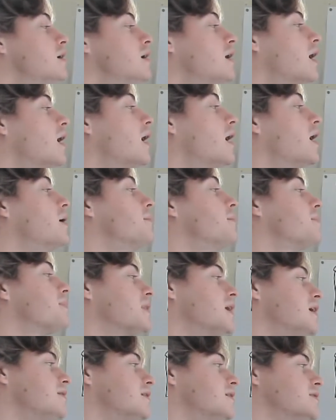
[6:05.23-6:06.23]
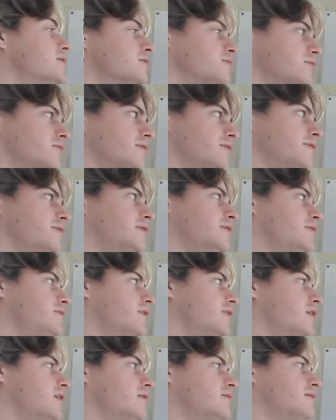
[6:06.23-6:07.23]
And then the derivative
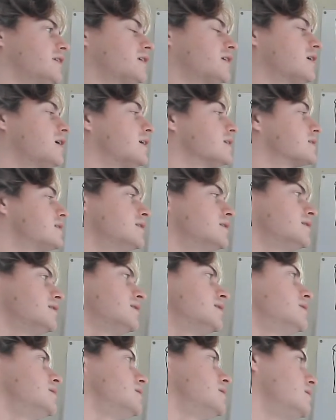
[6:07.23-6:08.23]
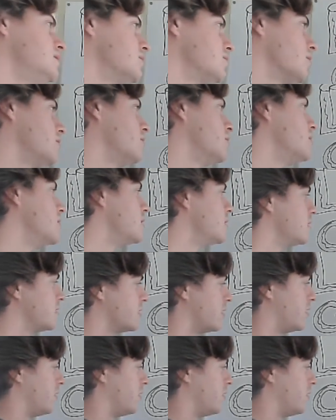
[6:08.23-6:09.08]
of a constant is 0. So